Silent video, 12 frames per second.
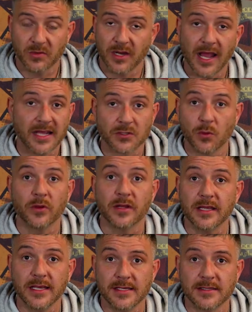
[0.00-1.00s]
high school
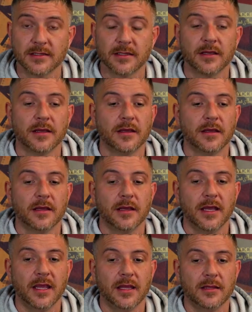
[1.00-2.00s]
at least.
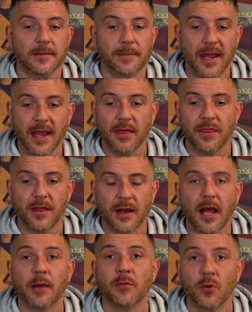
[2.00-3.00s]
And the path that
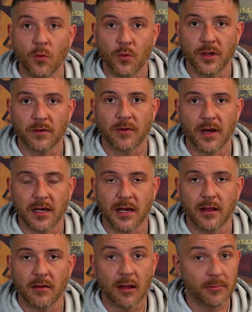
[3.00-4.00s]
I'm going right
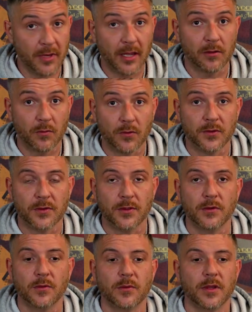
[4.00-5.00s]
now, I'm not going
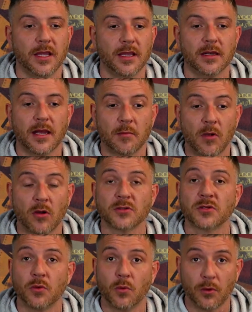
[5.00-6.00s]
to. And I'm
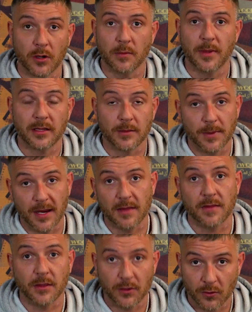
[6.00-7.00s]
also worried about the
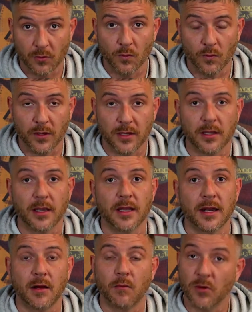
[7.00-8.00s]
path that you're going,
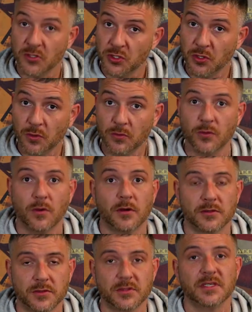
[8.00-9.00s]
and I want you to
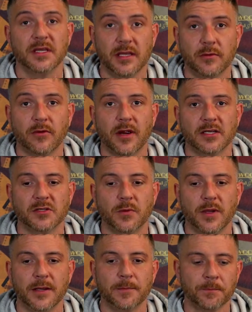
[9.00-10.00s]
also see him
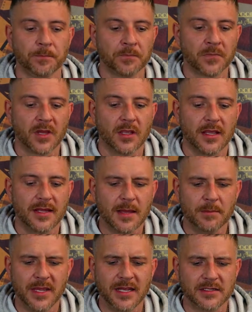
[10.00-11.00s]
graduate. And
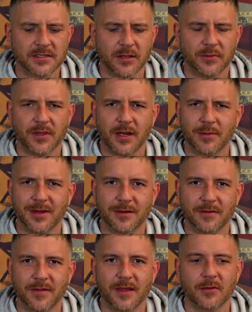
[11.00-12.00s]
that means something. I mean,
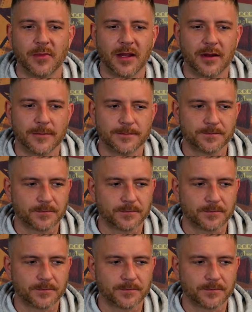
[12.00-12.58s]
you think about it.